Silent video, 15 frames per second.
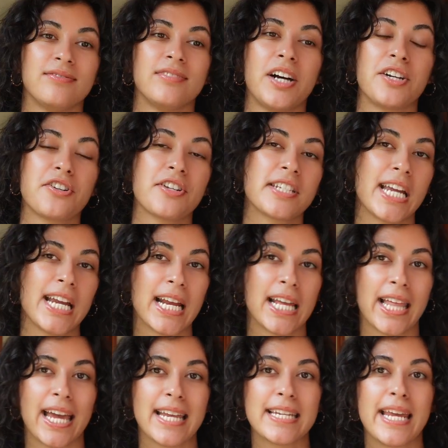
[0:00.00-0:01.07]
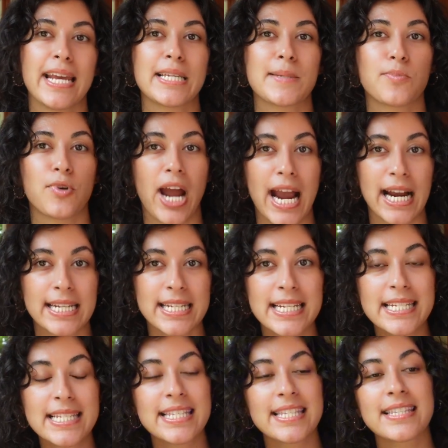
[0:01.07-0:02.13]
Understanding that it takes
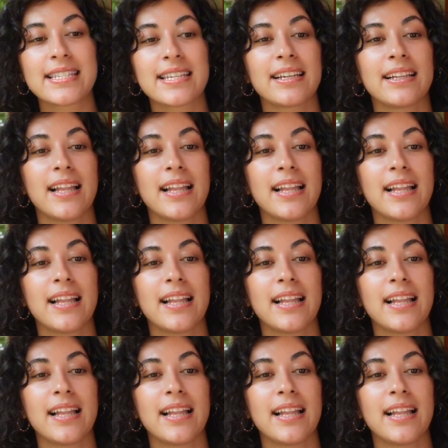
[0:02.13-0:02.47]
practice,